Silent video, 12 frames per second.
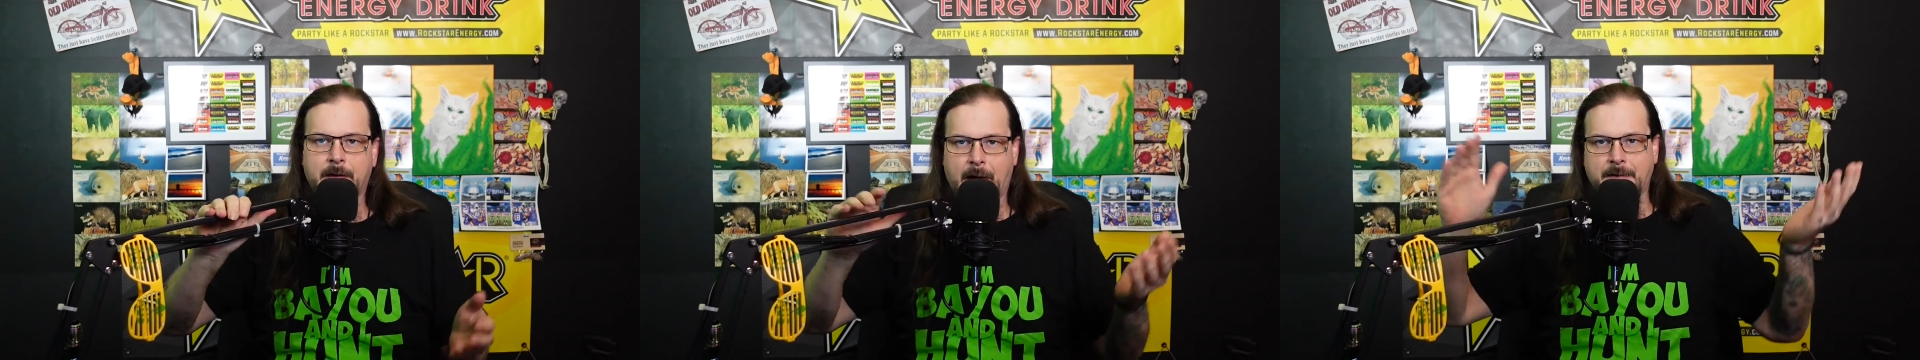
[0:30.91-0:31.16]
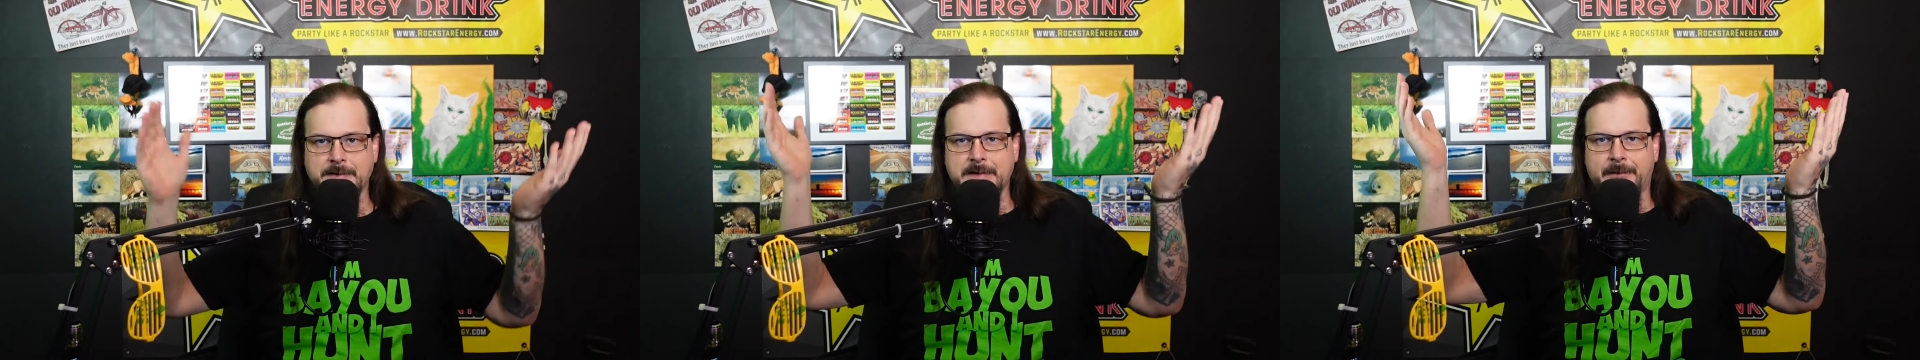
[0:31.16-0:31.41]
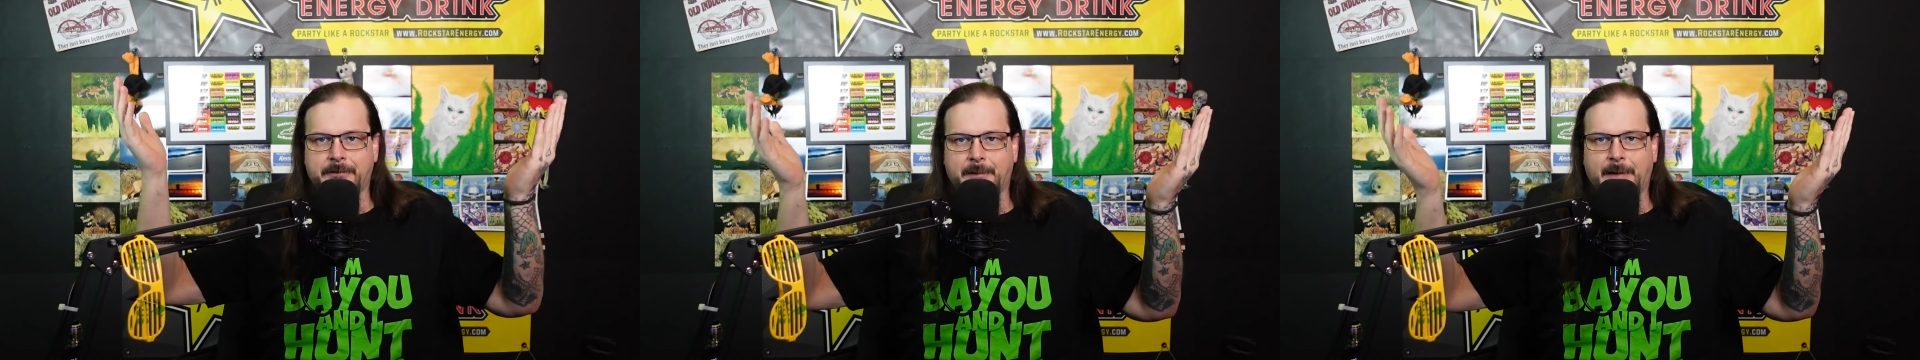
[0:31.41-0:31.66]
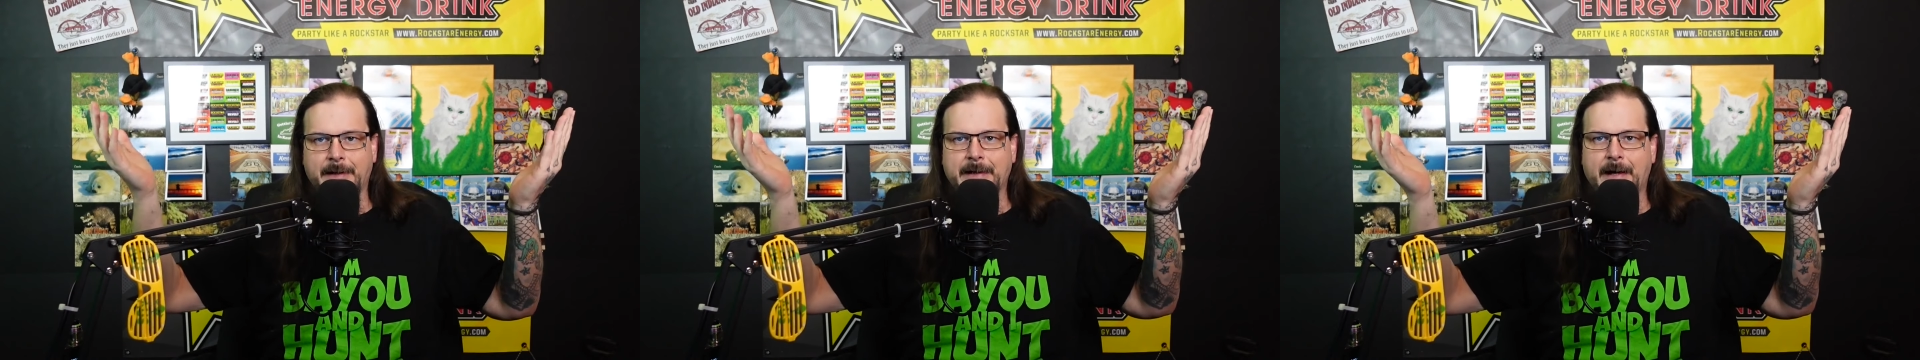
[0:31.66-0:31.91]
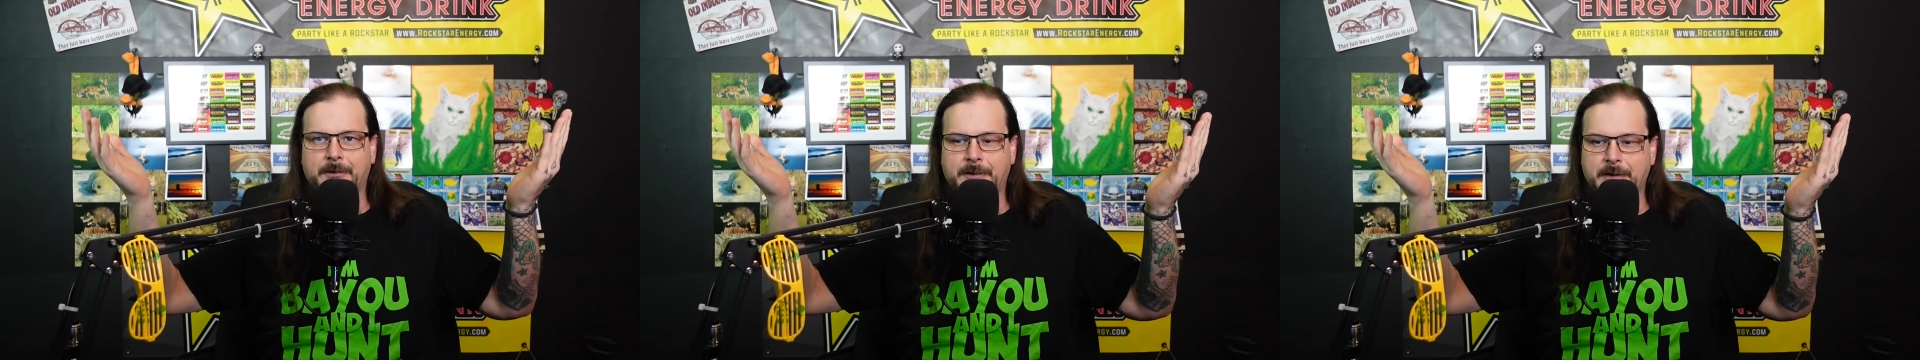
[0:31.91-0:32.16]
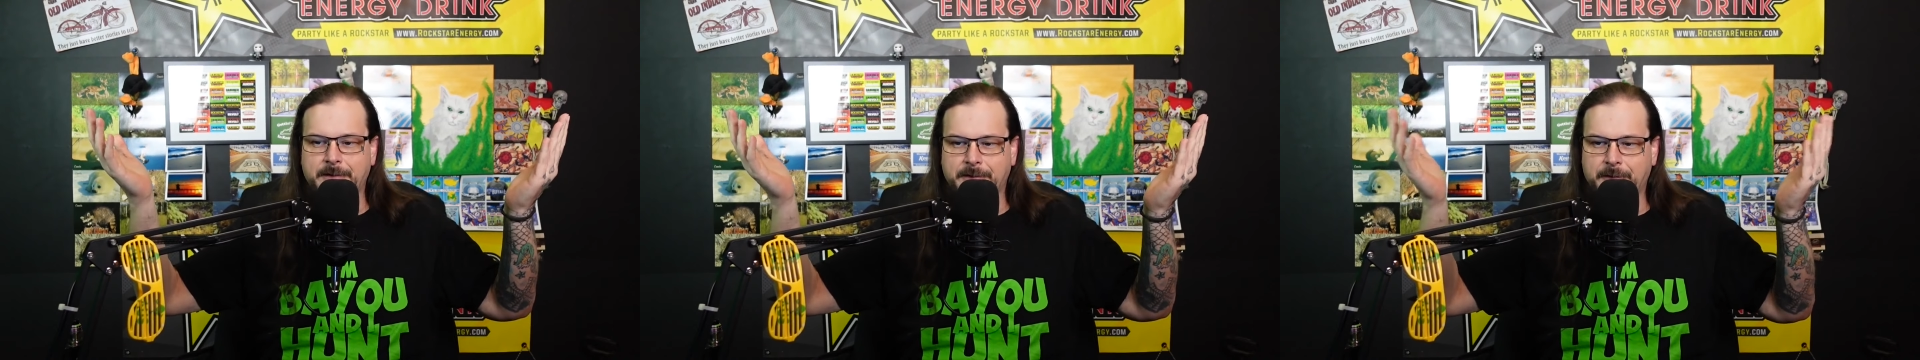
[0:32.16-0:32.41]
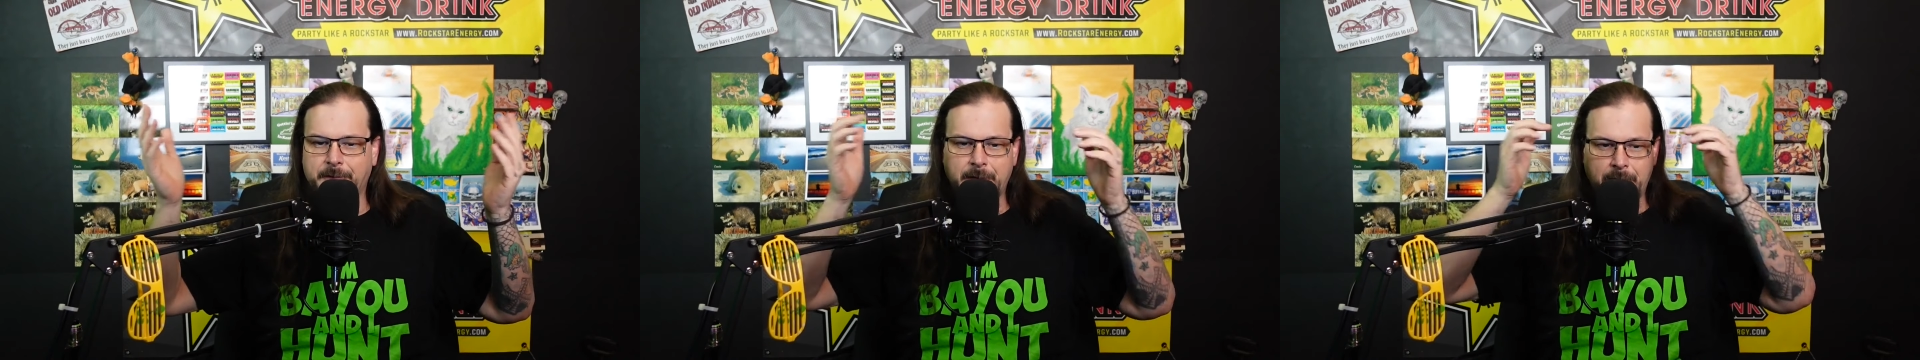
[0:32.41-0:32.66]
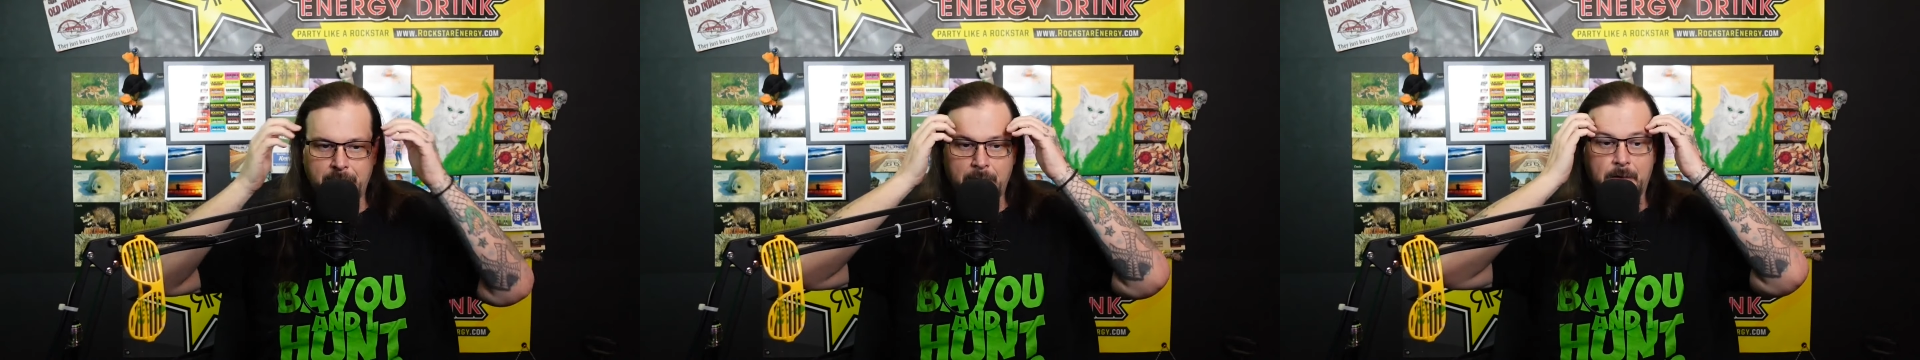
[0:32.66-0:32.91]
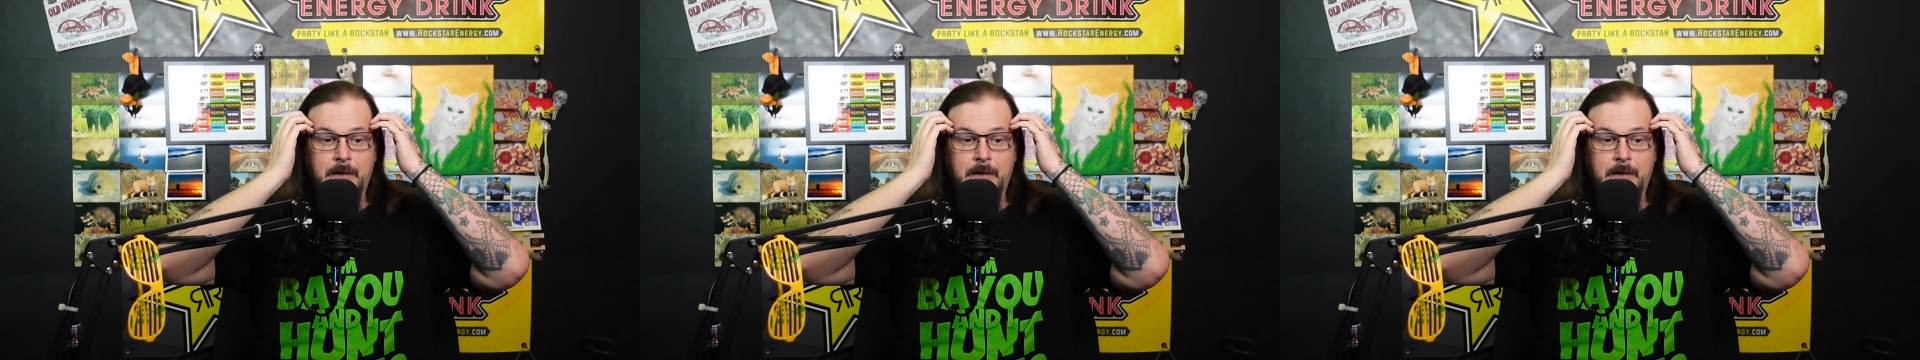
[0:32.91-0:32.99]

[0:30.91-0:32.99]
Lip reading: How's everybody out there doing?